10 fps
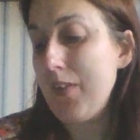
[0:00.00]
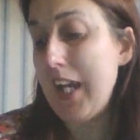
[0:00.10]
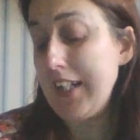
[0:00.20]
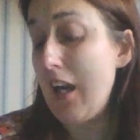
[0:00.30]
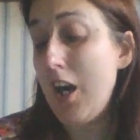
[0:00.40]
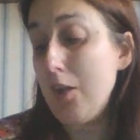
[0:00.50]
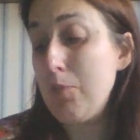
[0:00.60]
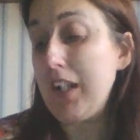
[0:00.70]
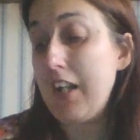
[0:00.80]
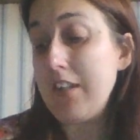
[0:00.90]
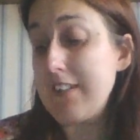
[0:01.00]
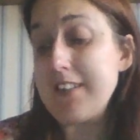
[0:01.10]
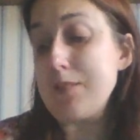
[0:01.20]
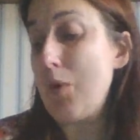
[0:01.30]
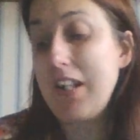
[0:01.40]
and I hope it goes
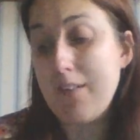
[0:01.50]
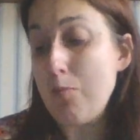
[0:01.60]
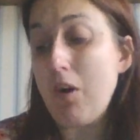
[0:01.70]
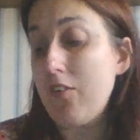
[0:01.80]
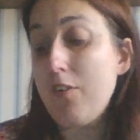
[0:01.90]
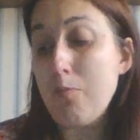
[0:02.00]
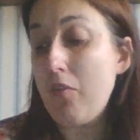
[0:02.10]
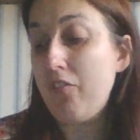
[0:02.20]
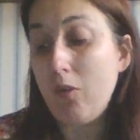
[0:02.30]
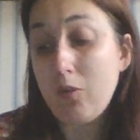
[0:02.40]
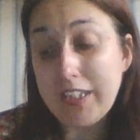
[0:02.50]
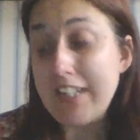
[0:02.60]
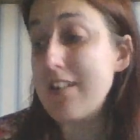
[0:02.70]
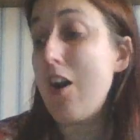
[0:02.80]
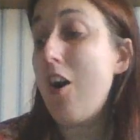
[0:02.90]
as well as possible for
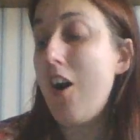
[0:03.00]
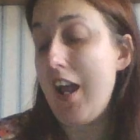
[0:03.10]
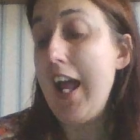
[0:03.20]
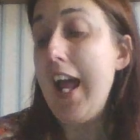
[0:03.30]
Qatar